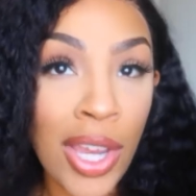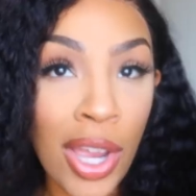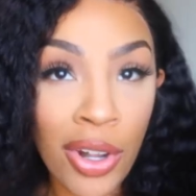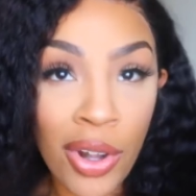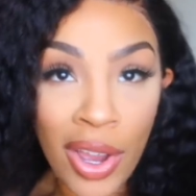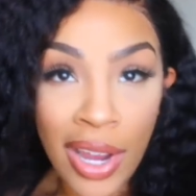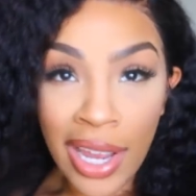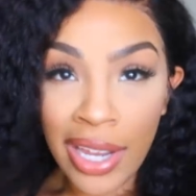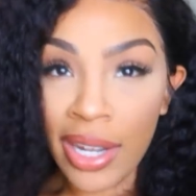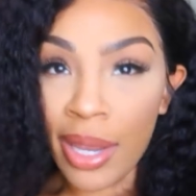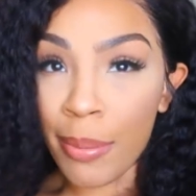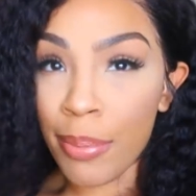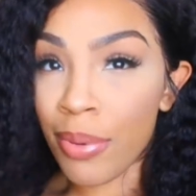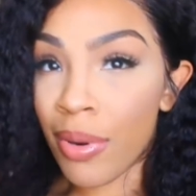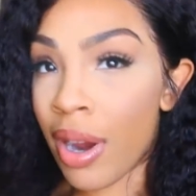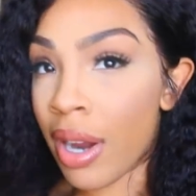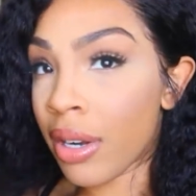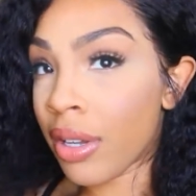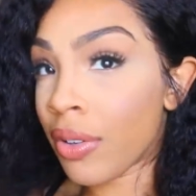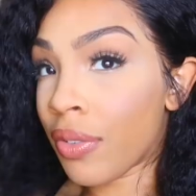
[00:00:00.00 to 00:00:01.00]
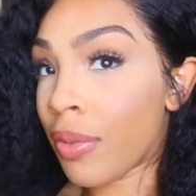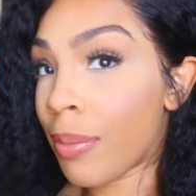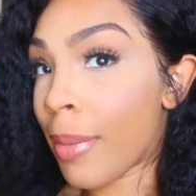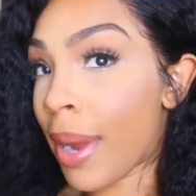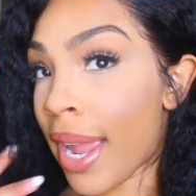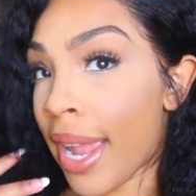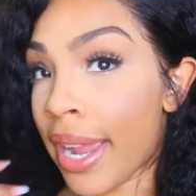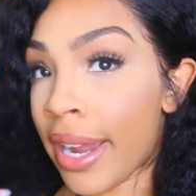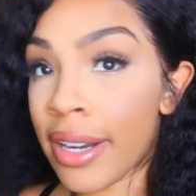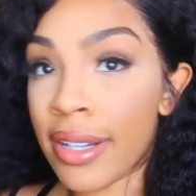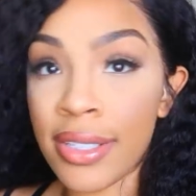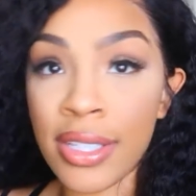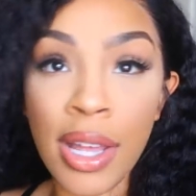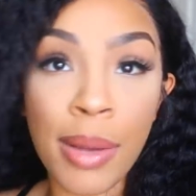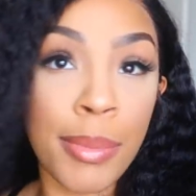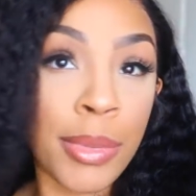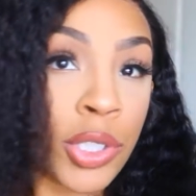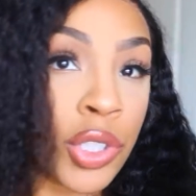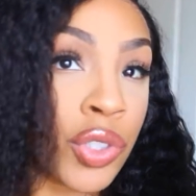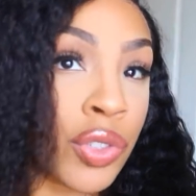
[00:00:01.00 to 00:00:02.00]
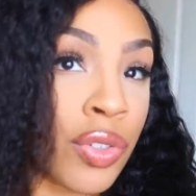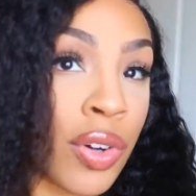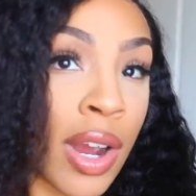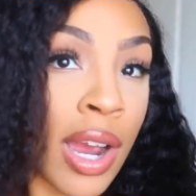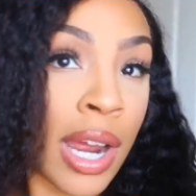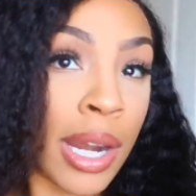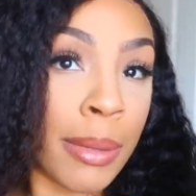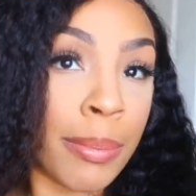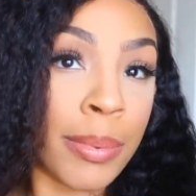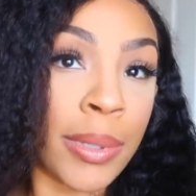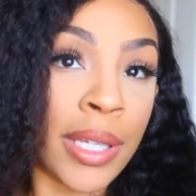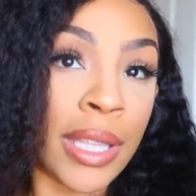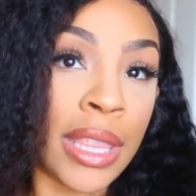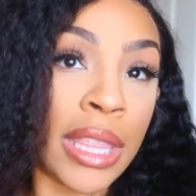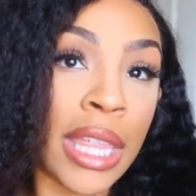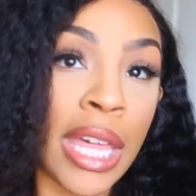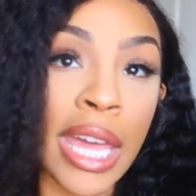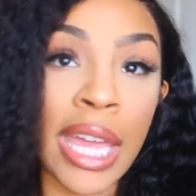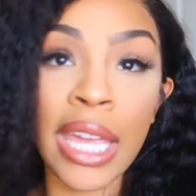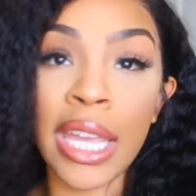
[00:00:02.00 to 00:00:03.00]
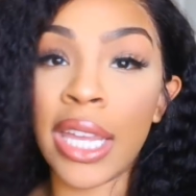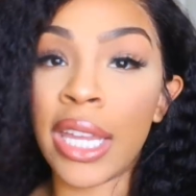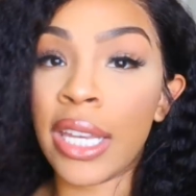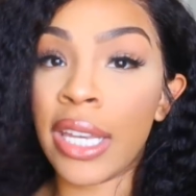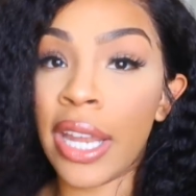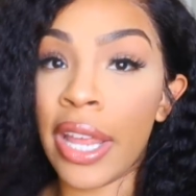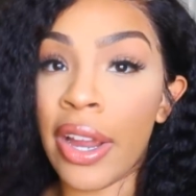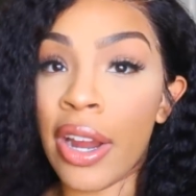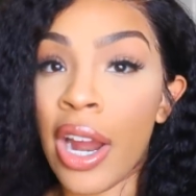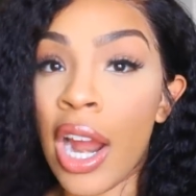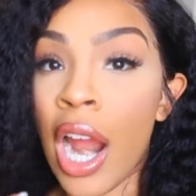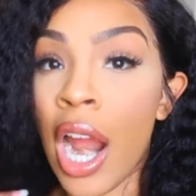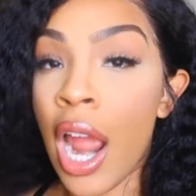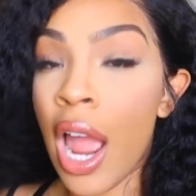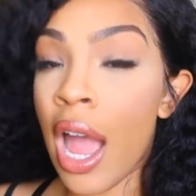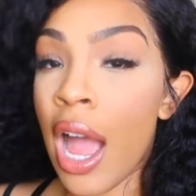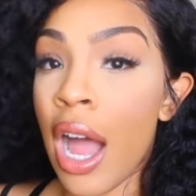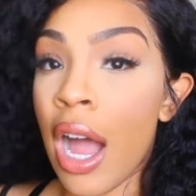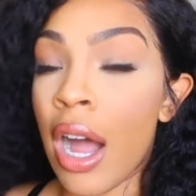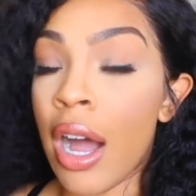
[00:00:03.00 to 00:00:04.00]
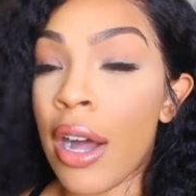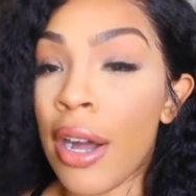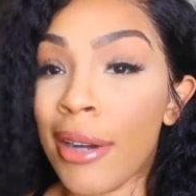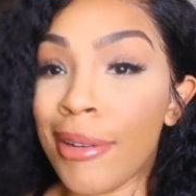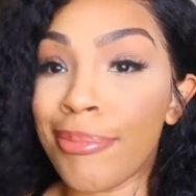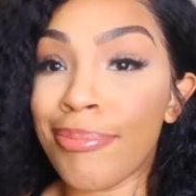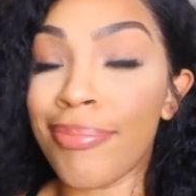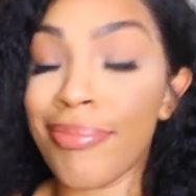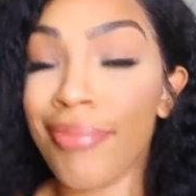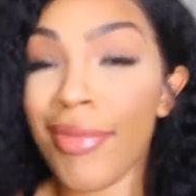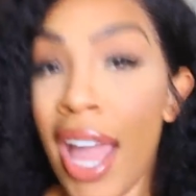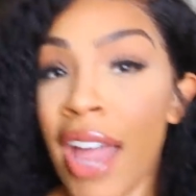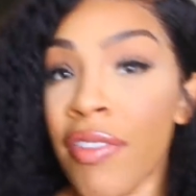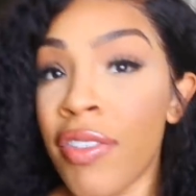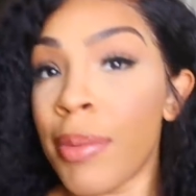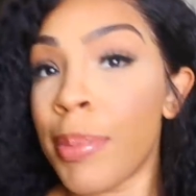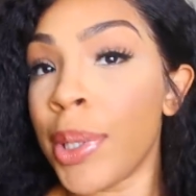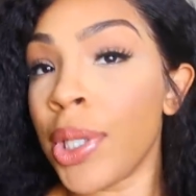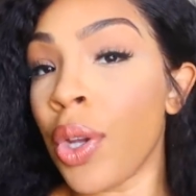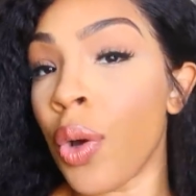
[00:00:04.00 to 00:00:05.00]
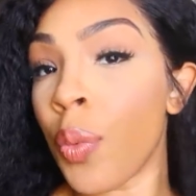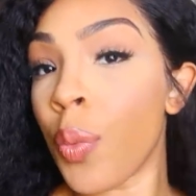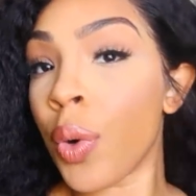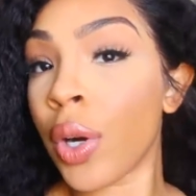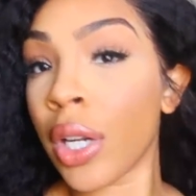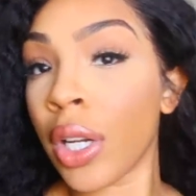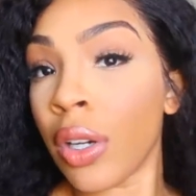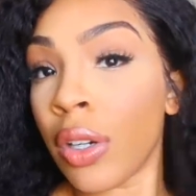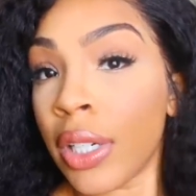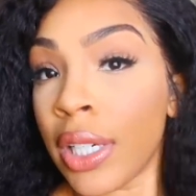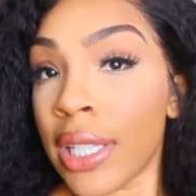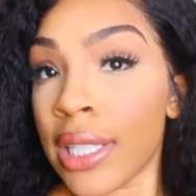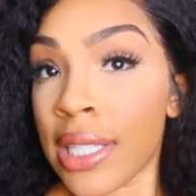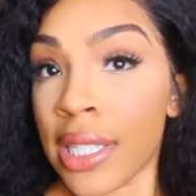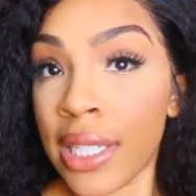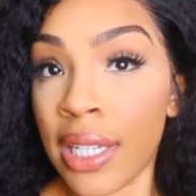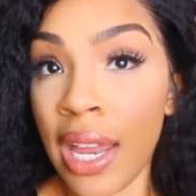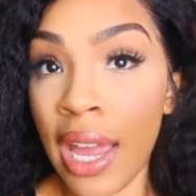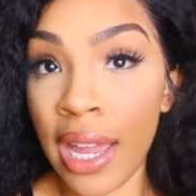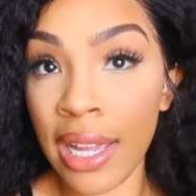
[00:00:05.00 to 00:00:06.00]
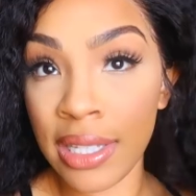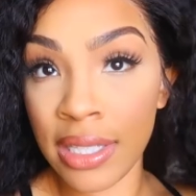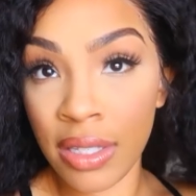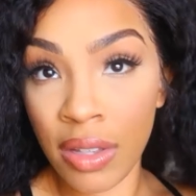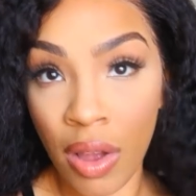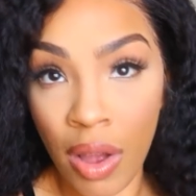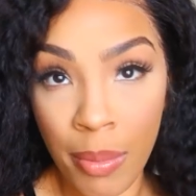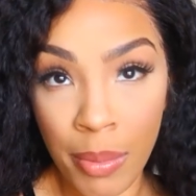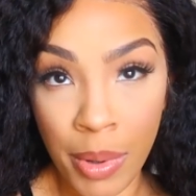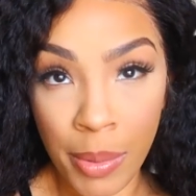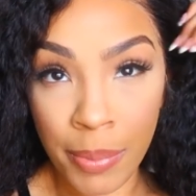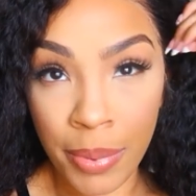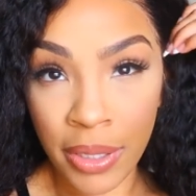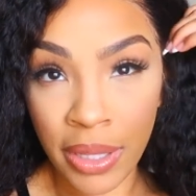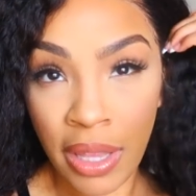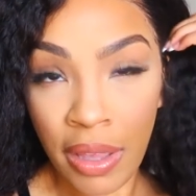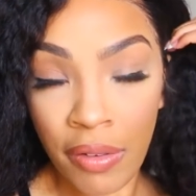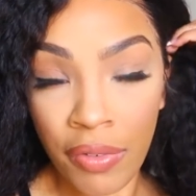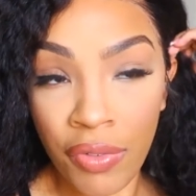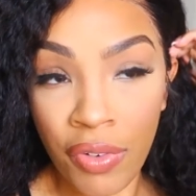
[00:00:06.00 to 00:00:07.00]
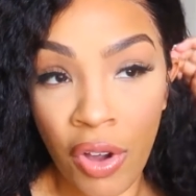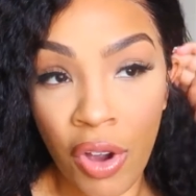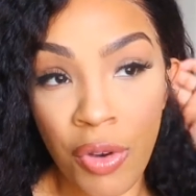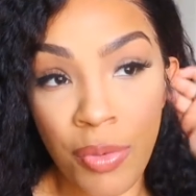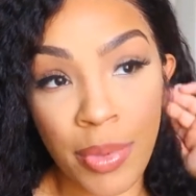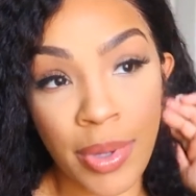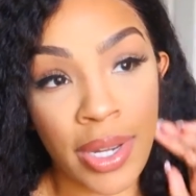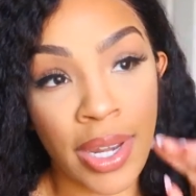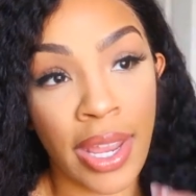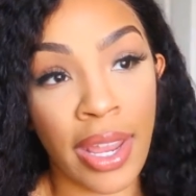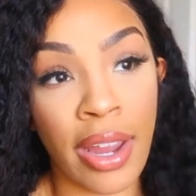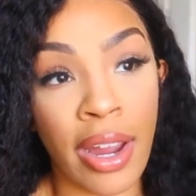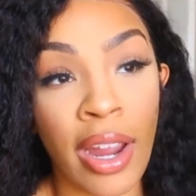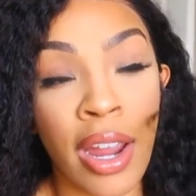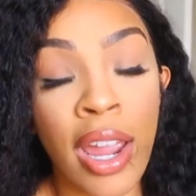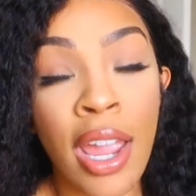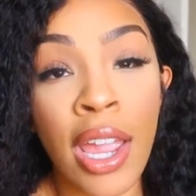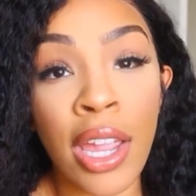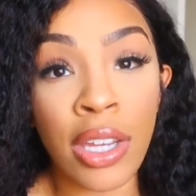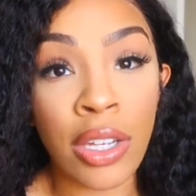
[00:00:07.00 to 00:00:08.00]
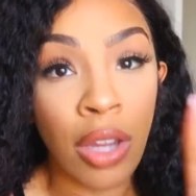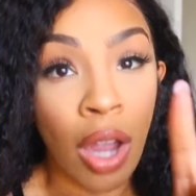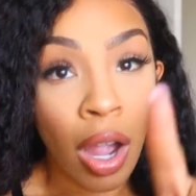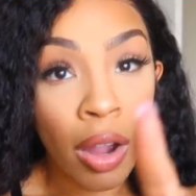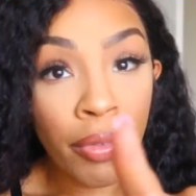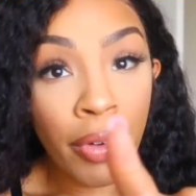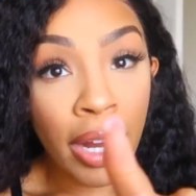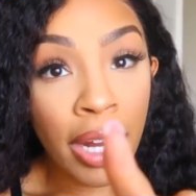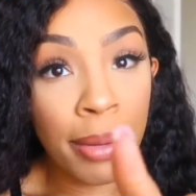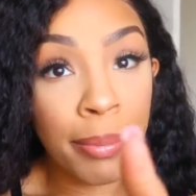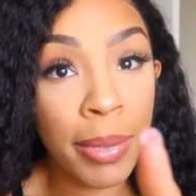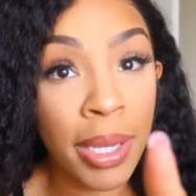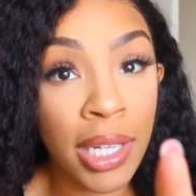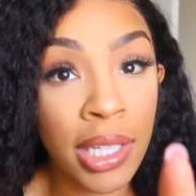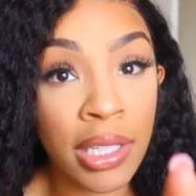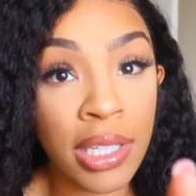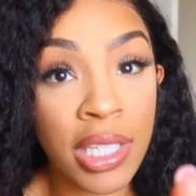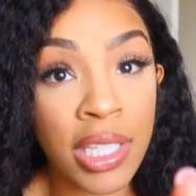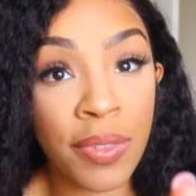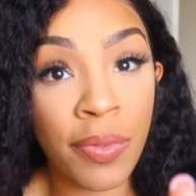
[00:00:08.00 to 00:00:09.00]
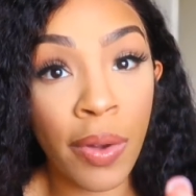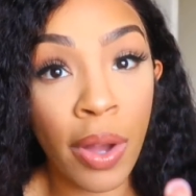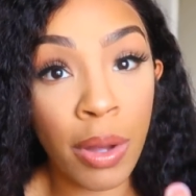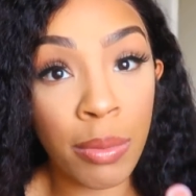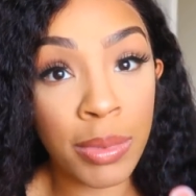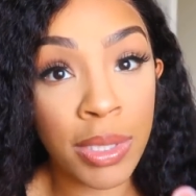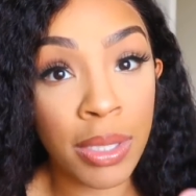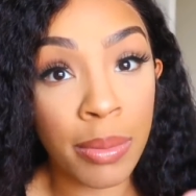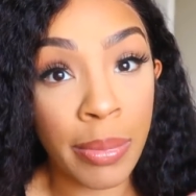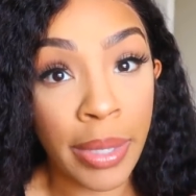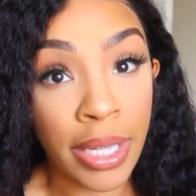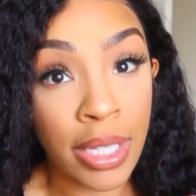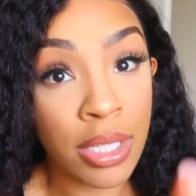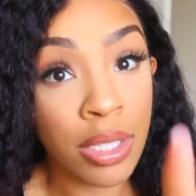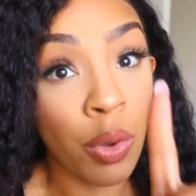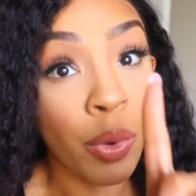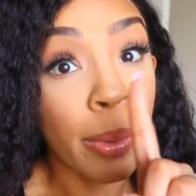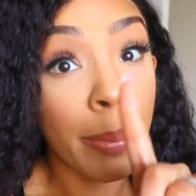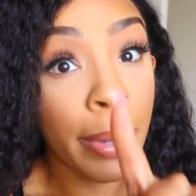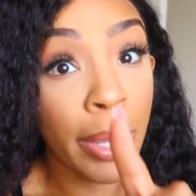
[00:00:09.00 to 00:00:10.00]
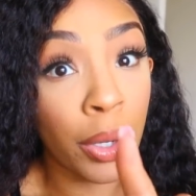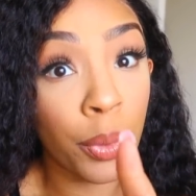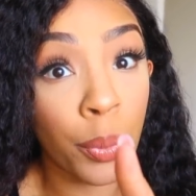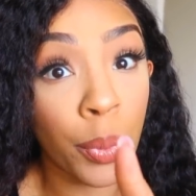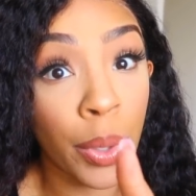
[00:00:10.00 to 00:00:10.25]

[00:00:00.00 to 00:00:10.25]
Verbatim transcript: Y'all know I got that product for my hair, so I'm gonna try to put that in there. I haven't put no water on it today, so I'm gonna put that foam in there. Y'all recommended this foam to me, so it better